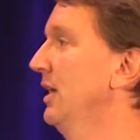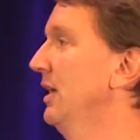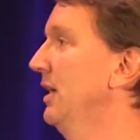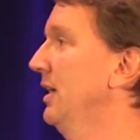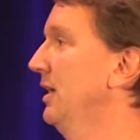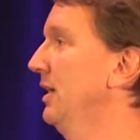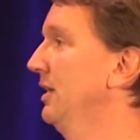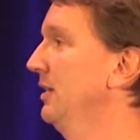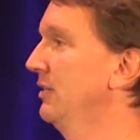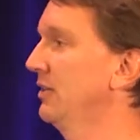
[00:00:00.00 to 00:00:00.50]

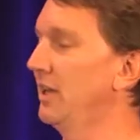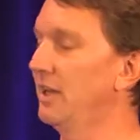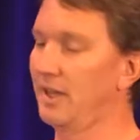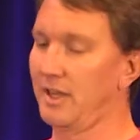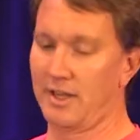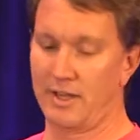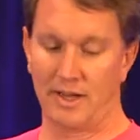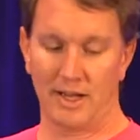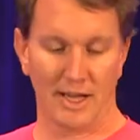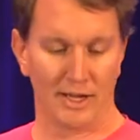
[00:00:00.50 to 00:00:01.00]
And uh,
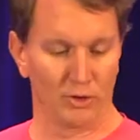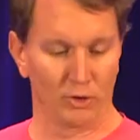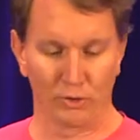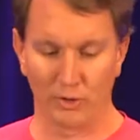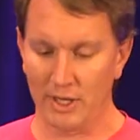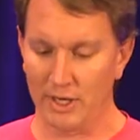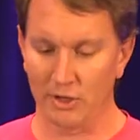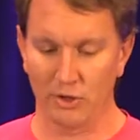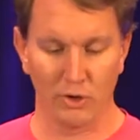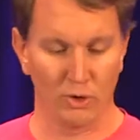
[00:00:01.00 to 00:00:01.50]
I
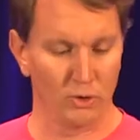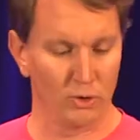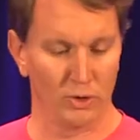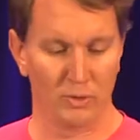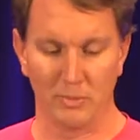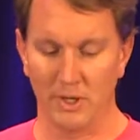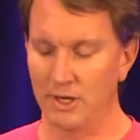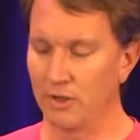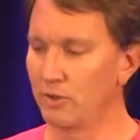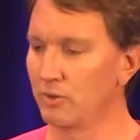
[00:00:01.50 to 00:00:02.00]
learned how to
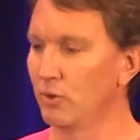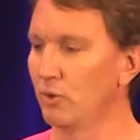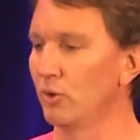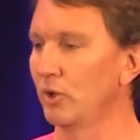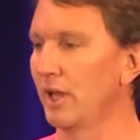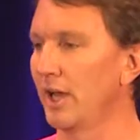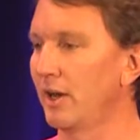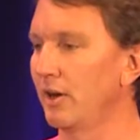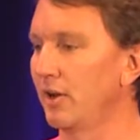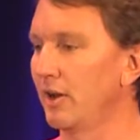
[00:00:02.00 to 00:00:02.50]
code and made a Google